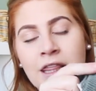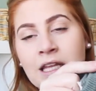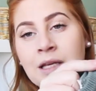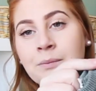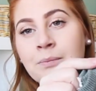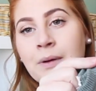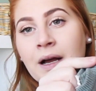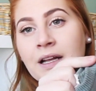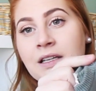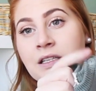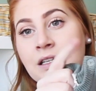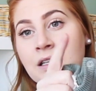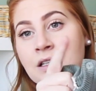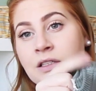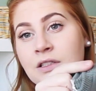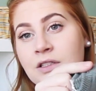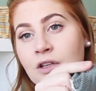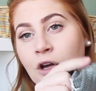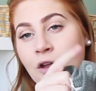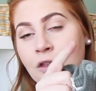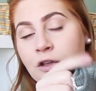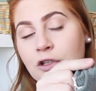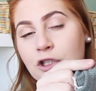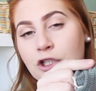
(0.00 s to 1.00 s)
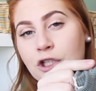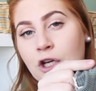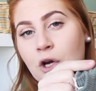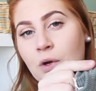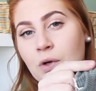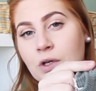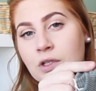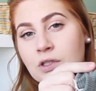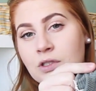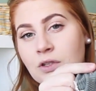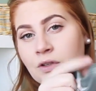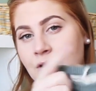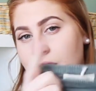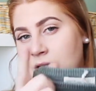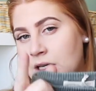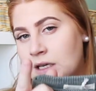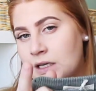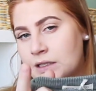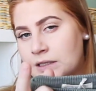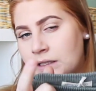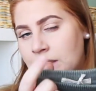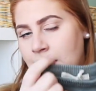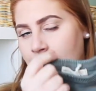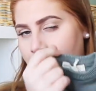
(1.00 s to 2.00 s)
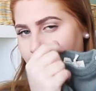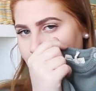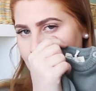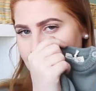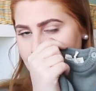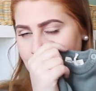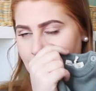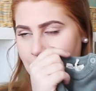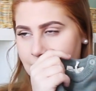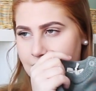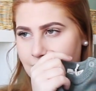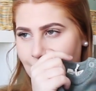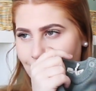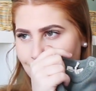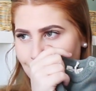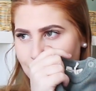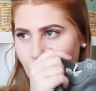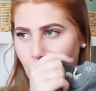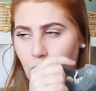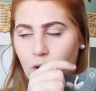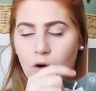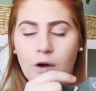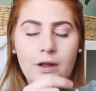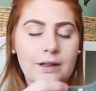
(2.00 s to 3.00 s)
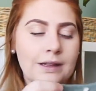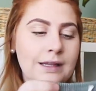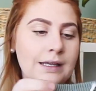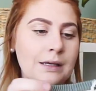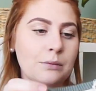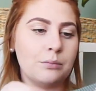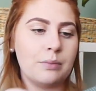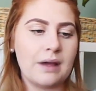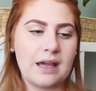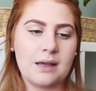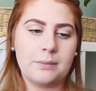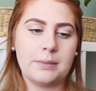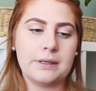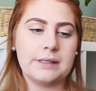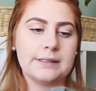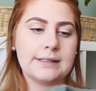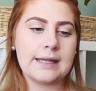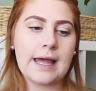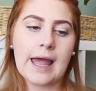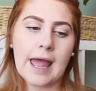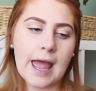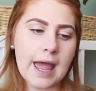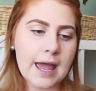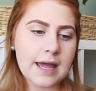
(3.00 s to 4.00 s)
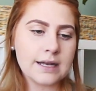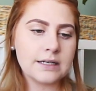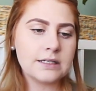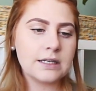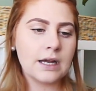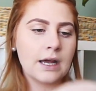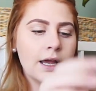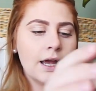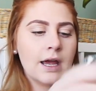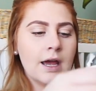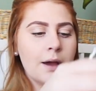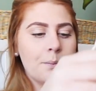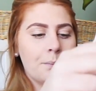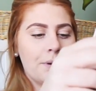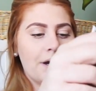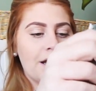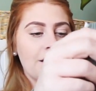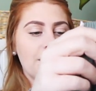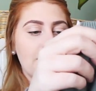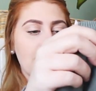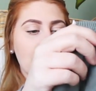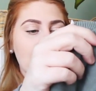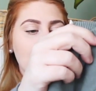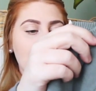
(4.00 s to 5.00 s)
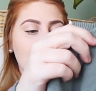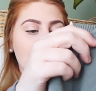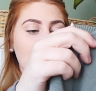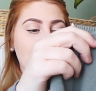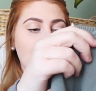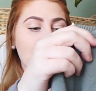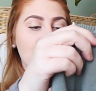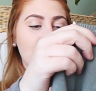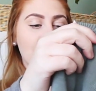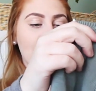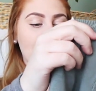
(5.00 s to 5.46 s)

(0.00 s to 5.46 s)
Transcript: the buttons on the shoulder so it's easy access for the baby's head but I think it's just